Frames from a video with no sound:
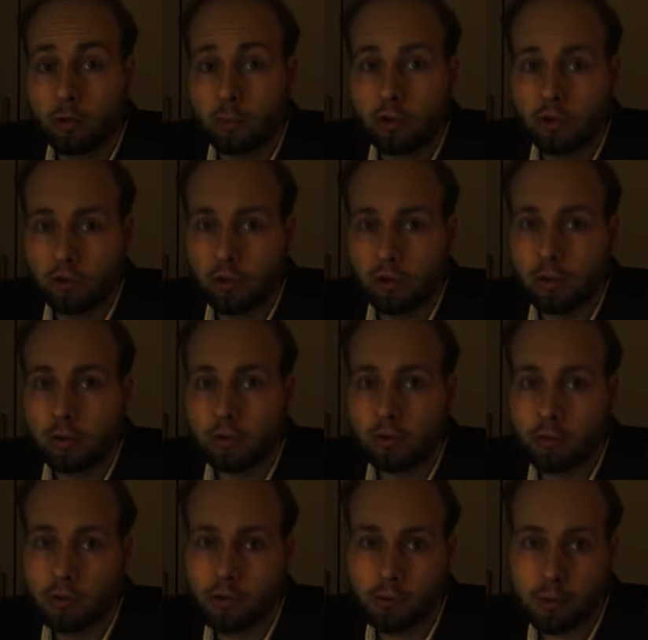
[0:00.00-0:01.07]
We Saw
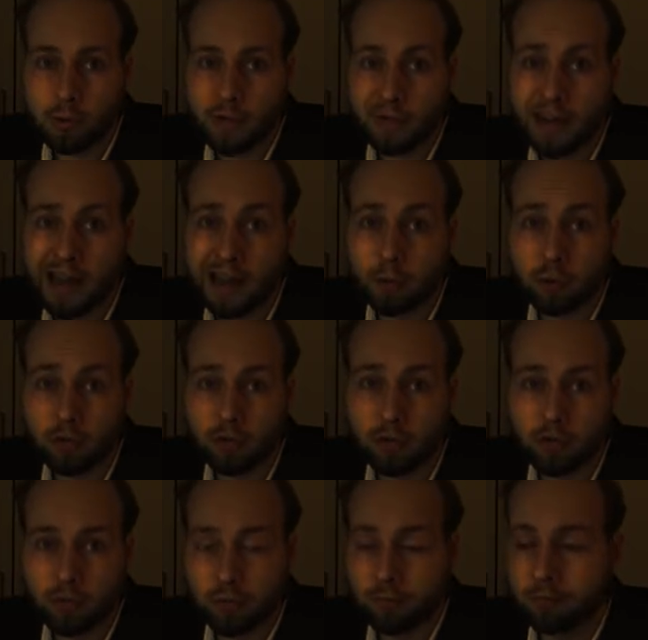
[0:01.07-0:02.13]
from the Ruined House.